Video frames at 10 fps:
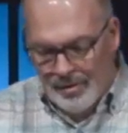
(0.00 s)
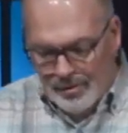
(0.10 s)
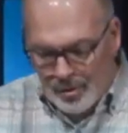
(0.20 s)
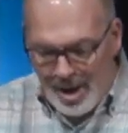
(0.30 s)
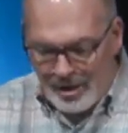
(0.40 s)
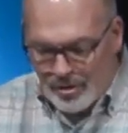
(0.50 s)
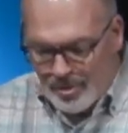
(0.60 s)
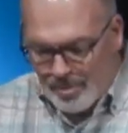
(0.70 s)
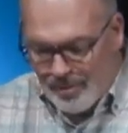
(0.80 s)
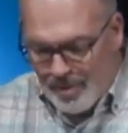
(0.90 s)
So an
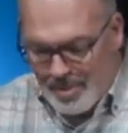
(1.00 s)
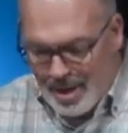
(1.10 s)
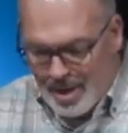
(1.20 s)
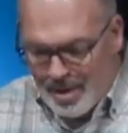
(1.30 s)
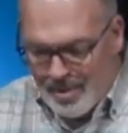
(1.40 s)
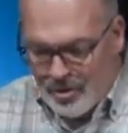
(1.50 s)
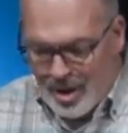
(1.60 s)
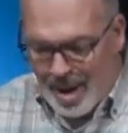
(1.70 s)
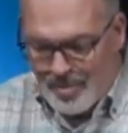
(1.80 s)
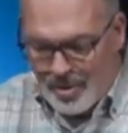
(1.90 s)
excerpt from the
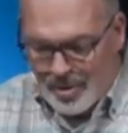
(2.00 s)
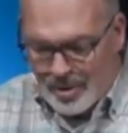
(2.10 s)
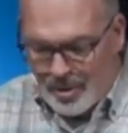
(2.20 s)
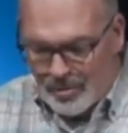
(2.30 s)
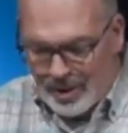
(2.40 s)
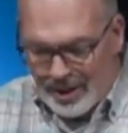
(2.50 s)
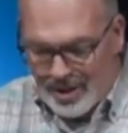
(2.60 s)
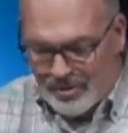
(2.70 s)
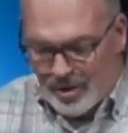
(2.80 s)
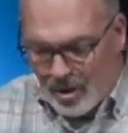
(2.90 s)
chapter goes like
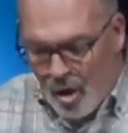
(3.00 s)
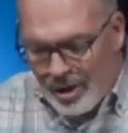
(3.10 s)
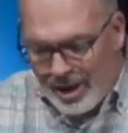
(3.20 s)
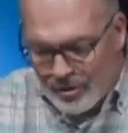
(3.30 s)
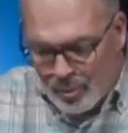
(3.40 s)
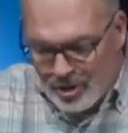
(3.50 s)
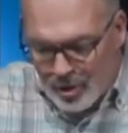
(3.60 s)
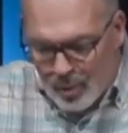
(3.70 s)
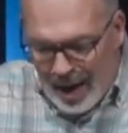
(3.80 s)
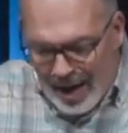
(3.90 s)
this. The longings which
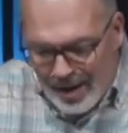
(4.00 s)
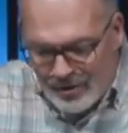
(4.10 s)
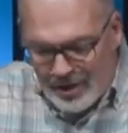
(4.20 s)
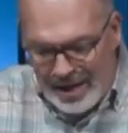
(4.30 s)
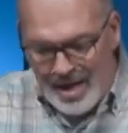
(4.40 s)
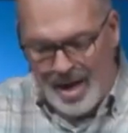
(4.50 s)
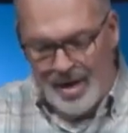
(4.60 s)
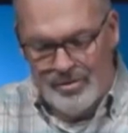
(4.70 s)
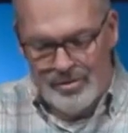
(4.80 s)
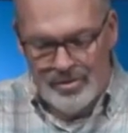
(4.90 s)
arise in
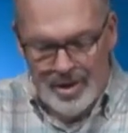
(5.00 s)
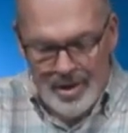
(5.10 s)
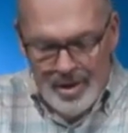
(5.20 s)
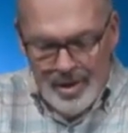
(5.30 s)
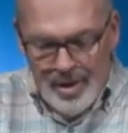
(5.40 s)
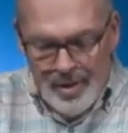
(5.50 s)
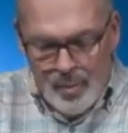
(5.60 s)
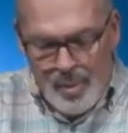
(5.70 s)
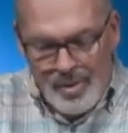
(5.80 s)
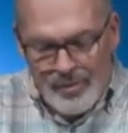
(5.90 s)
us
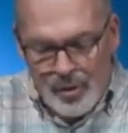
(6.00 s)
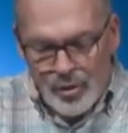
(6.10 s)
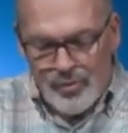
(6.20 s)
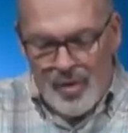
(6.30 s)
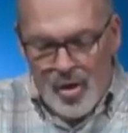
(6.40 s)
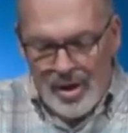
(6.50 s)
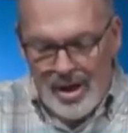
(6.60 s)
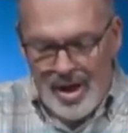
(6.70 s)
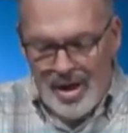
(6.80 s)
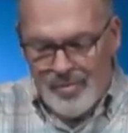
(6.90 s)
when we first fall in
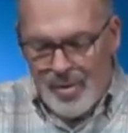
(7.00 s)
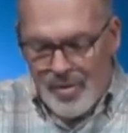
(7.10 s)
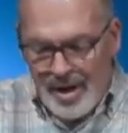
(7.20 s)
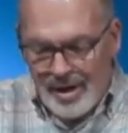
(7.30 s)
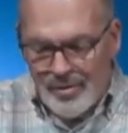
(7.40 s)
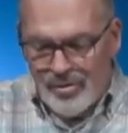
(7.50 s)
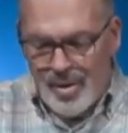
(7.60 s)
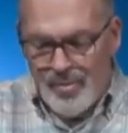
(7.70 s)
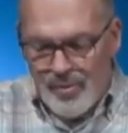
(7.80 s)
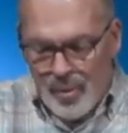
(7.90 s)
love or think of
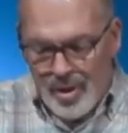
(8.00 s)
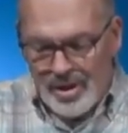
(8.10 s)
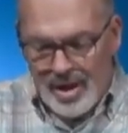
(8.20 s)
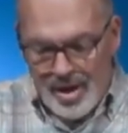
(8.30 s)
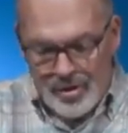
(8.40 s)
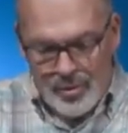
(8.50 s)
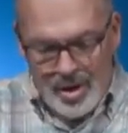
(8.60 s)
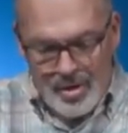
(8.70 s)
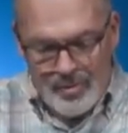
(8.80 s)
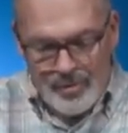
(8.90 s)
some foreign
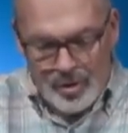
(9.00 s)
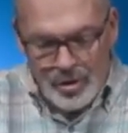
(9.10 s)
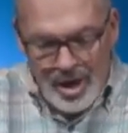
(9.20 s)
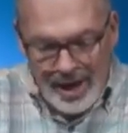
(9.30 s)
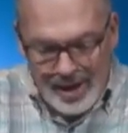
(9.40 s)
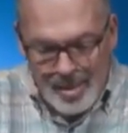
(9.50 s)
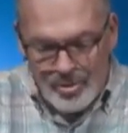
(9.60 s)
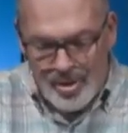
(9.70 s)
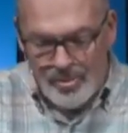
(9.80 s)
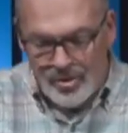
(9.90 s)
country or first take up
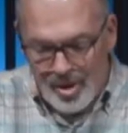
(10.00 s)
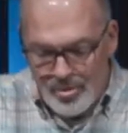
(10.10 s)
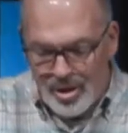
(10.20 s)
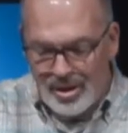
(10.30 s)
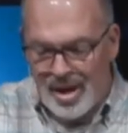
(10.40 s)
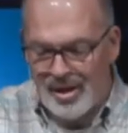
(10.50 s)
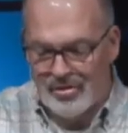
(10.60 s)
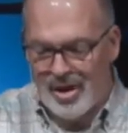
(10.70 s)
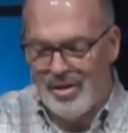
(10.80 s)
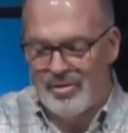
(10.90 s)
some subject that
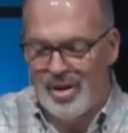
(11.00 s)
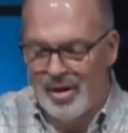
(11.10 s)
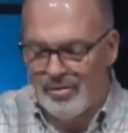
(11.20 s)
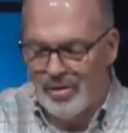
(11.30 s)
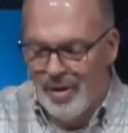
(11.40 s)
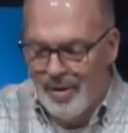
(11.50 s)
excites us